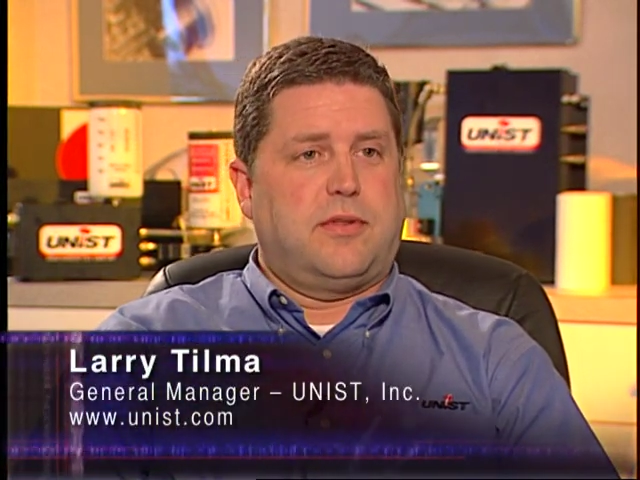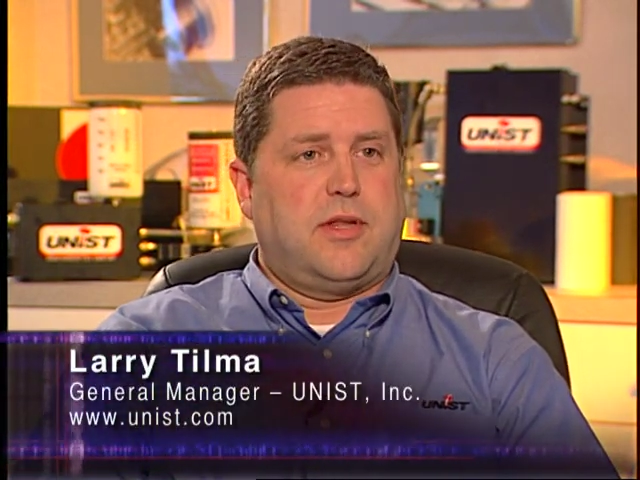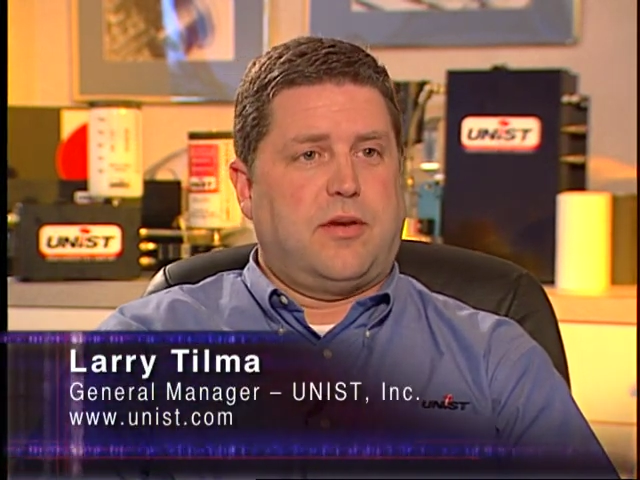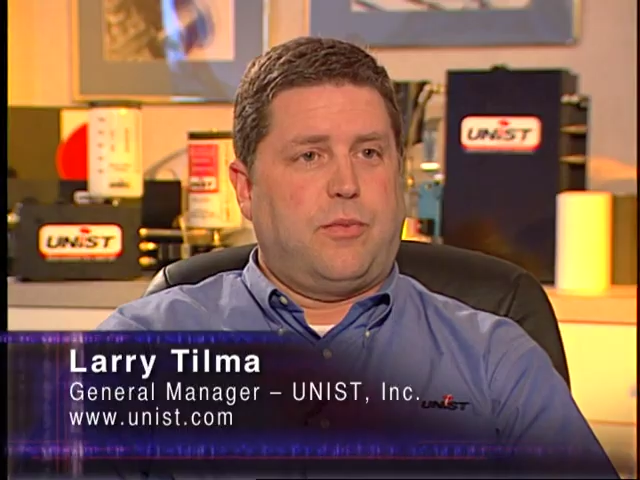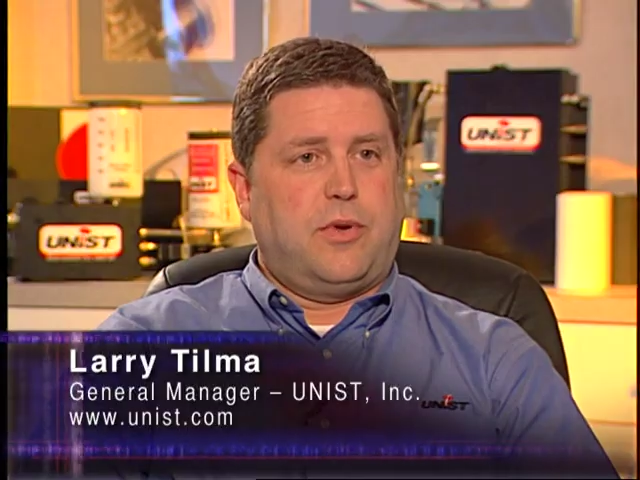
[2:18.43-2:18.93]

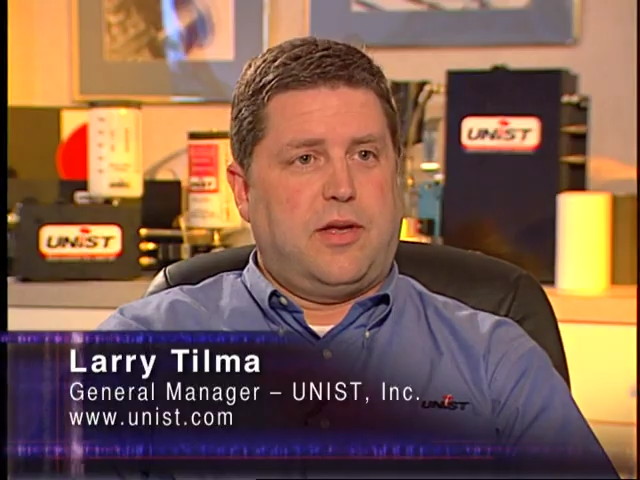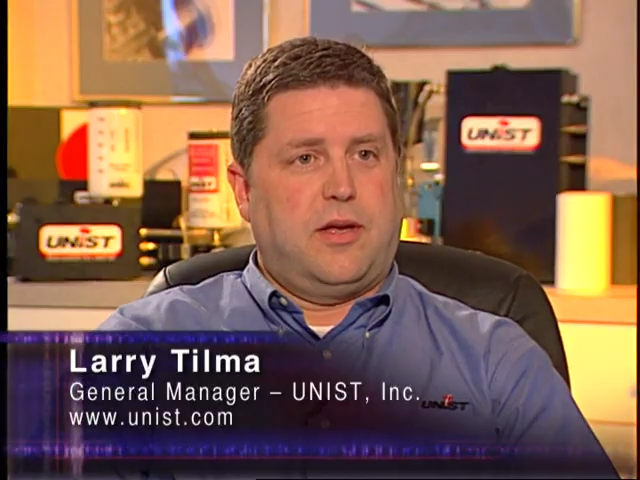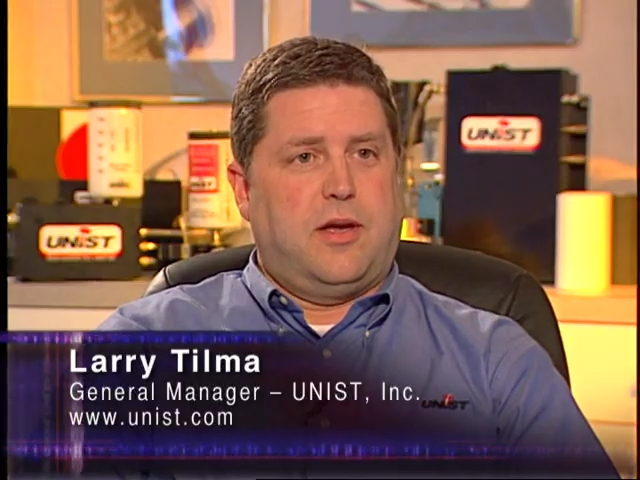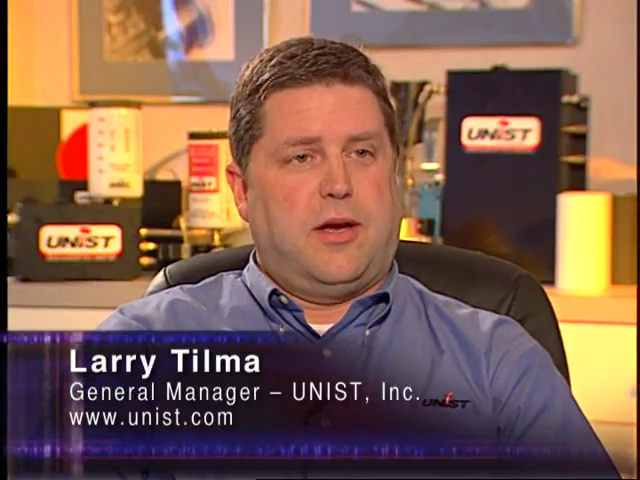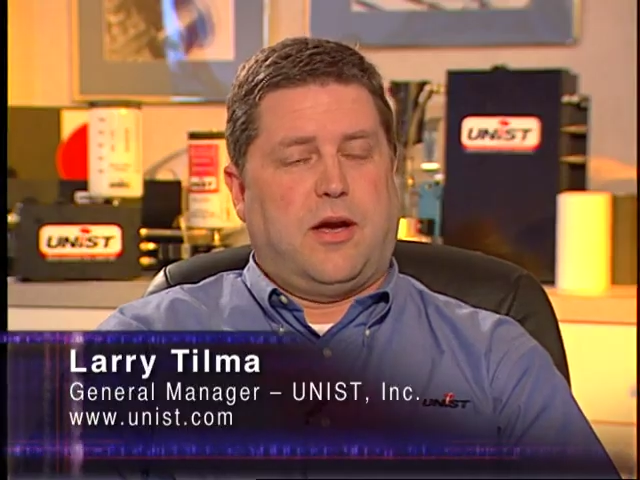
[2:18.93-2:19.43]
that we
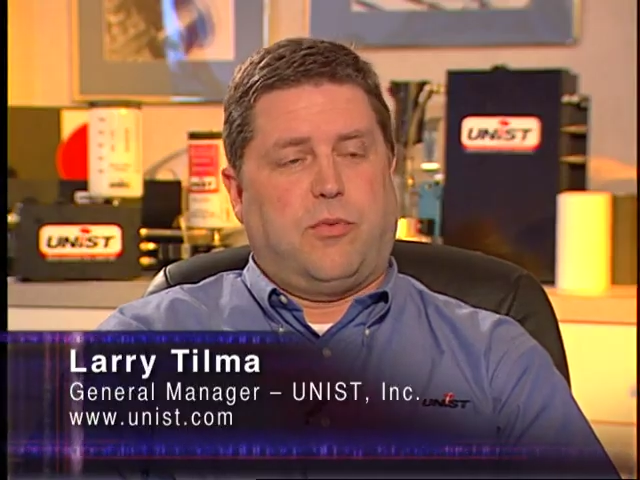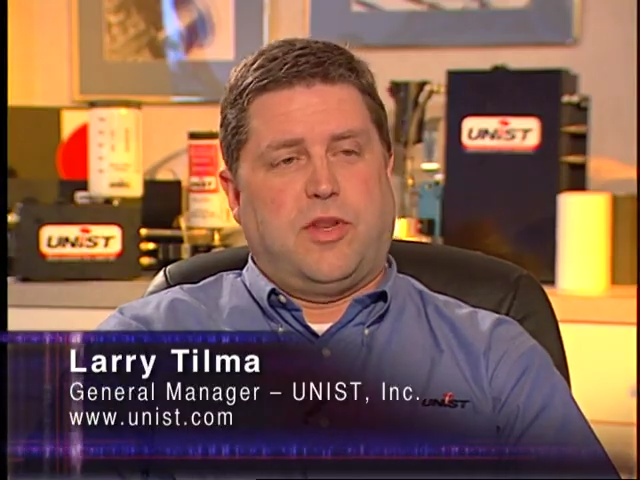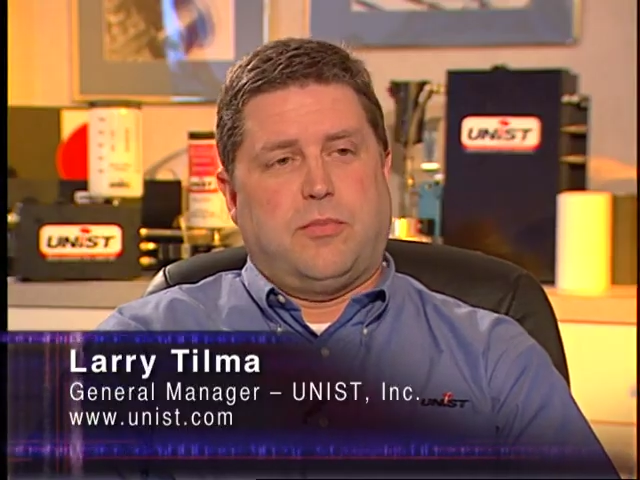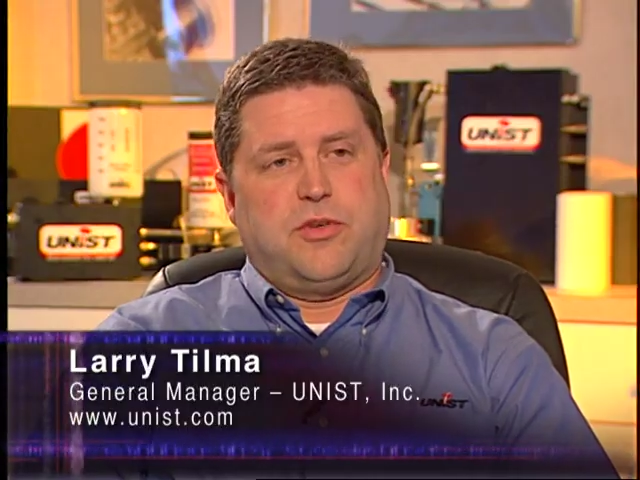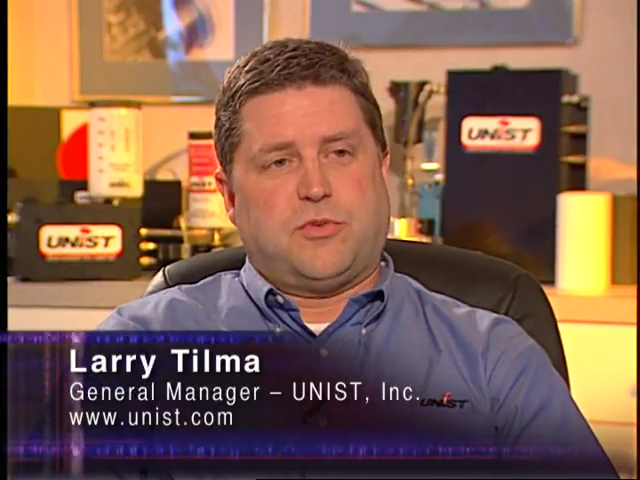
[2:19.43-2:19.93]
are one of
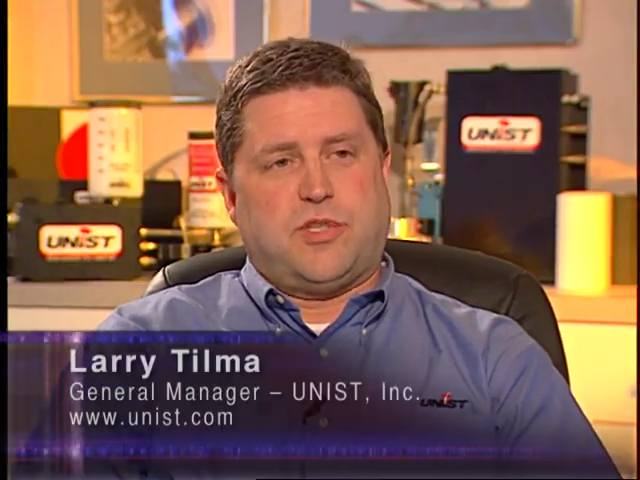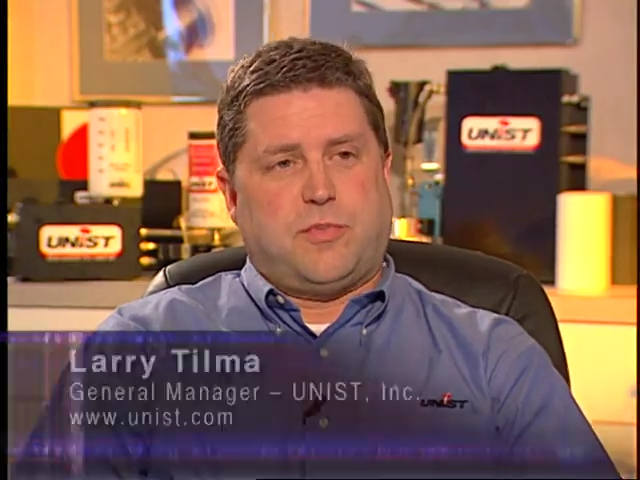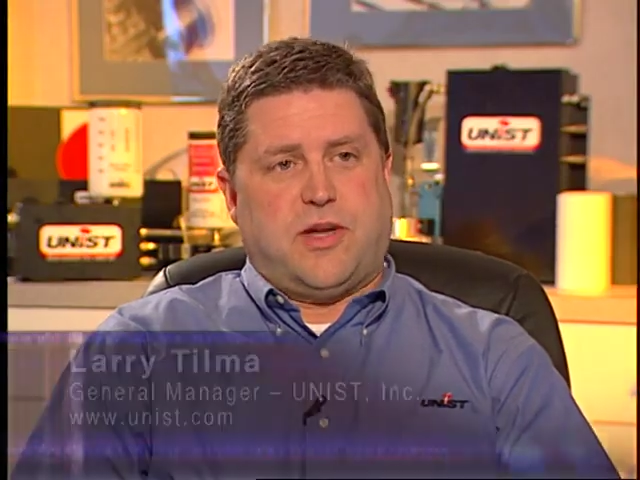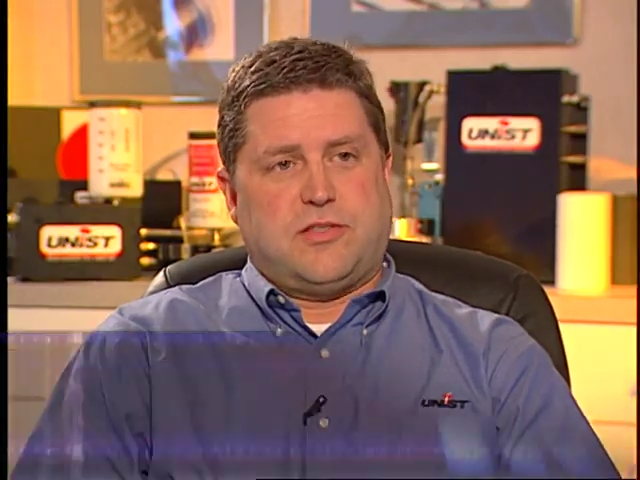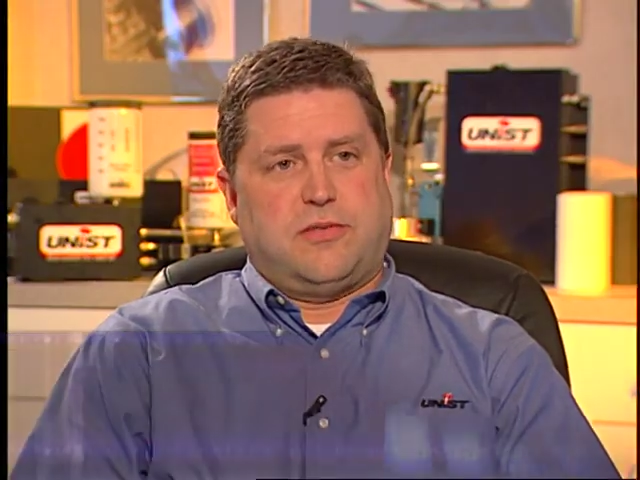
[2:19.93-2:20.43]
the most
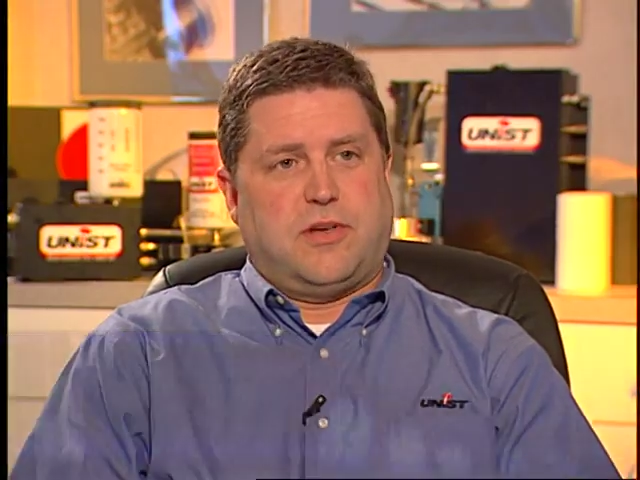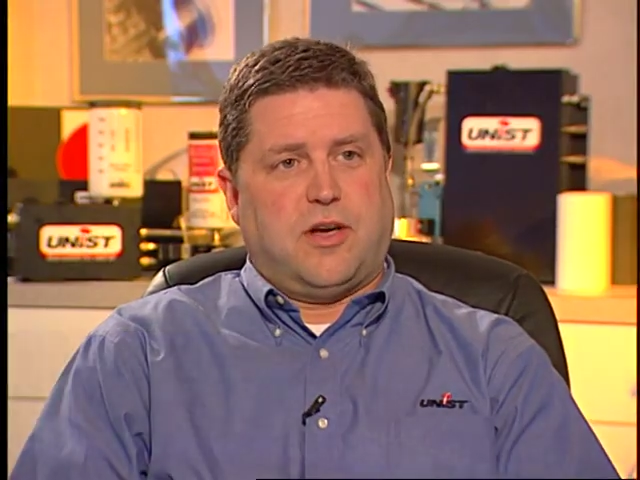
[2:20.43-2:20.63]
responsive